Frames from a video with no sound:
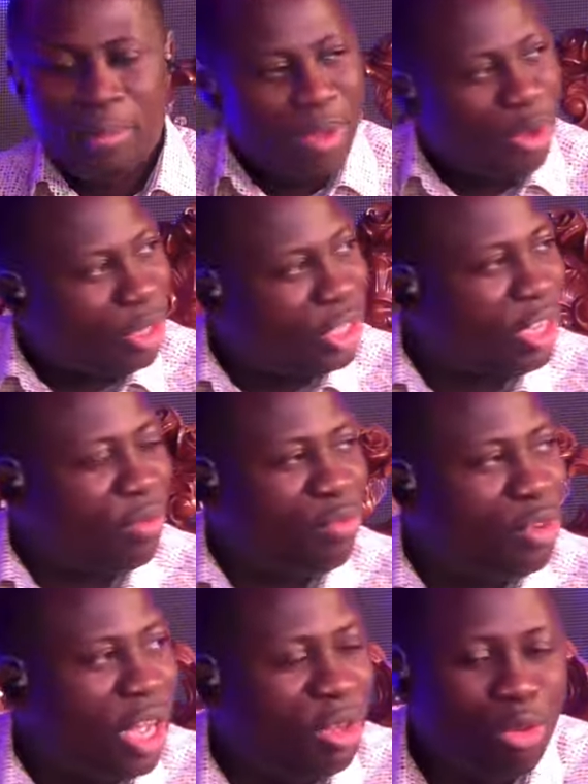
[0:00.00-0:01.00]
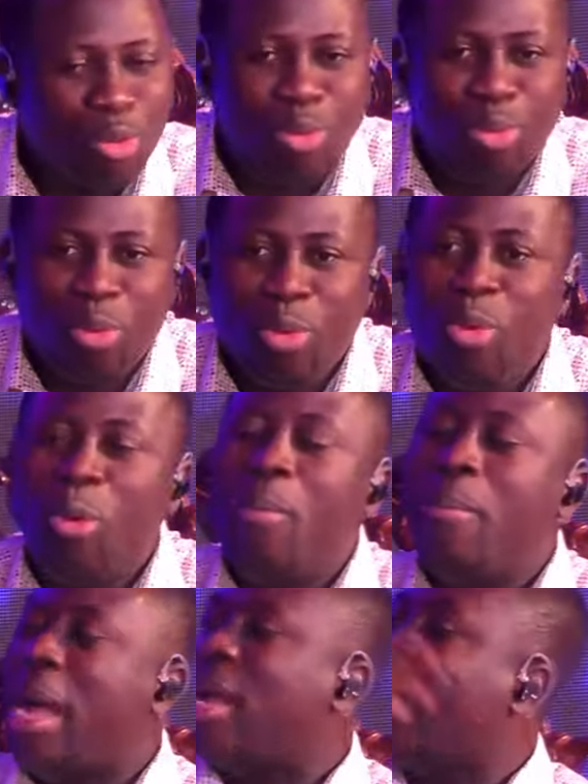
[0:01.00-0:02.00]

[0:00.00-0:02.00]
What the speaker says: Because if we are to go back